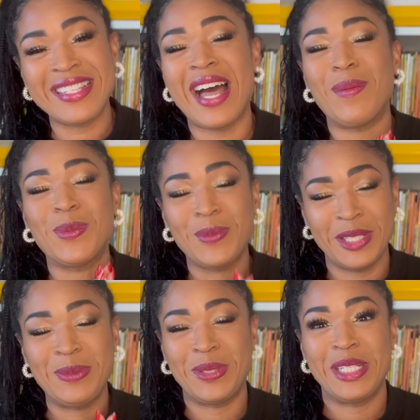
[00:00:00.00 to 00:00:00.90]
I would
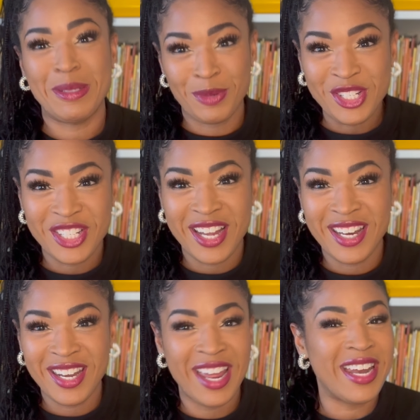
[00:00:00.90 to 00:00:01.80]
really, really appreciate
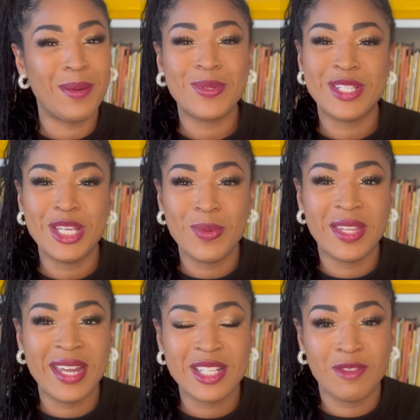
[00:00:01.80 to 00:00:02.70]
it. And I will see you in the
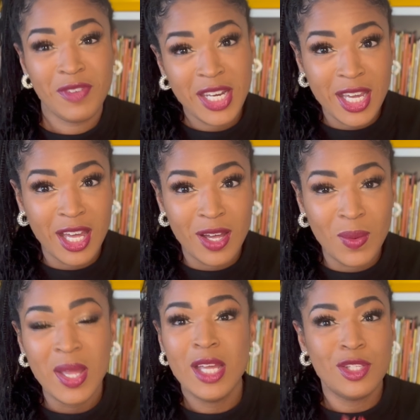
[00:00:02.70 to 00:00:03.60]
next video.